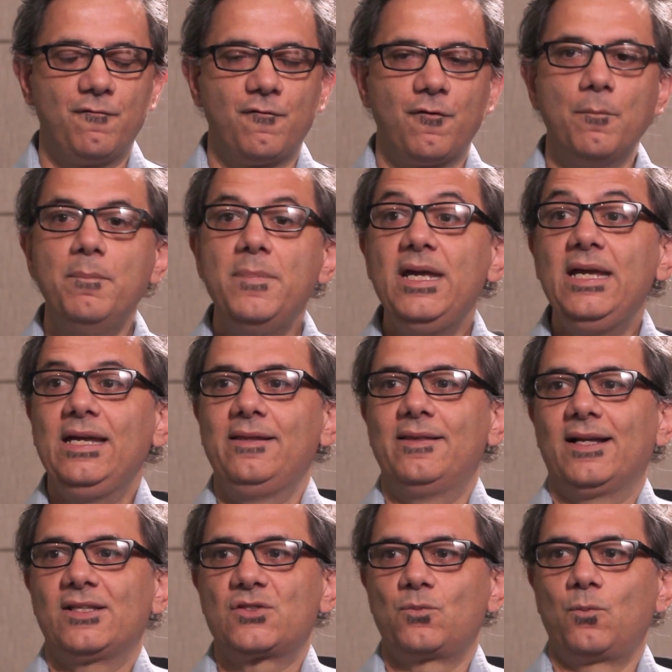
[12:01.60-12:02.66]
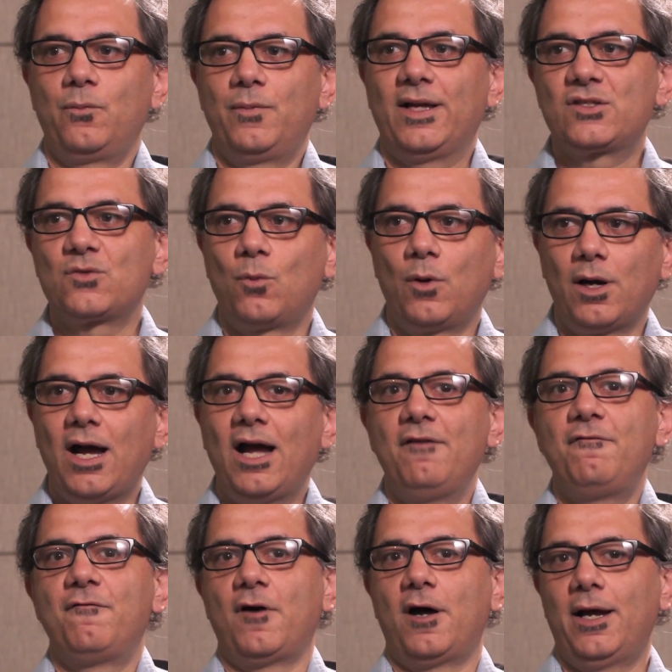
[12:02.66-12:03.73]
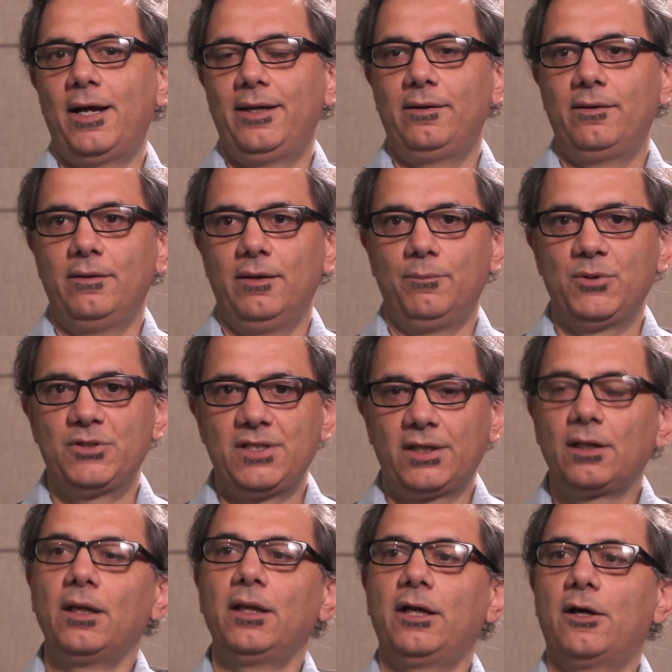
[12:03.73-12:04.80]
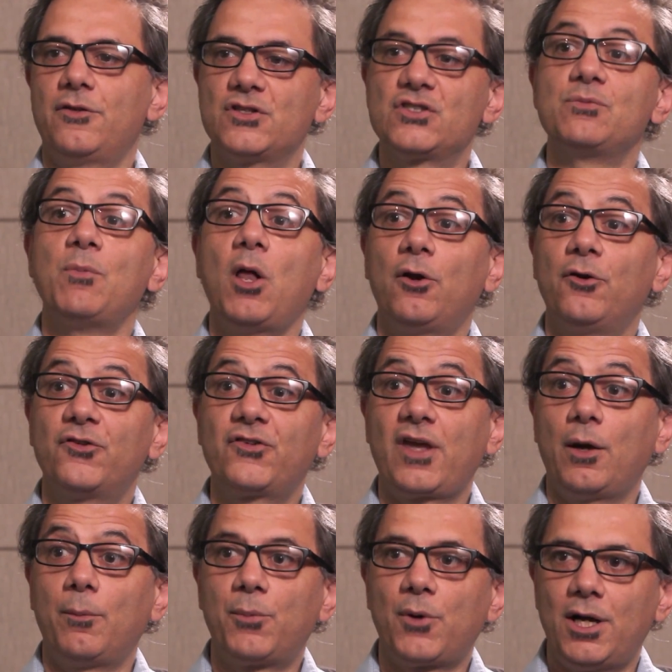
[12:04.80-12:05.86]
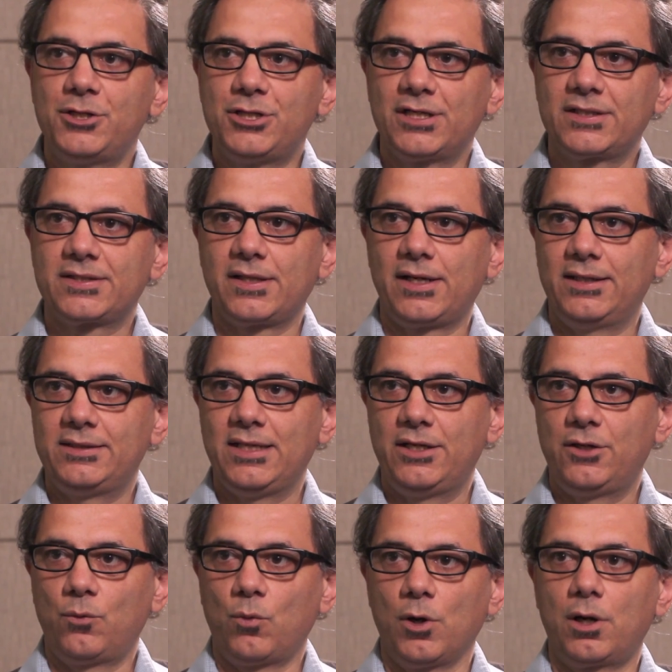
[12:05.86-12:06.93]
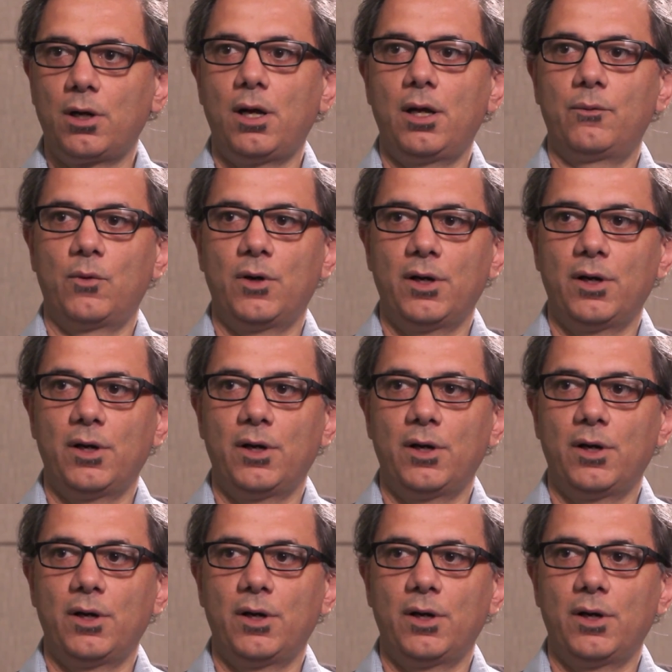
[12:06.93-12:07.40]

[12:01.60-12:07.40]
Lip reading: for me, that's where I find, particularly on the smaller scale projects that I tend to work on,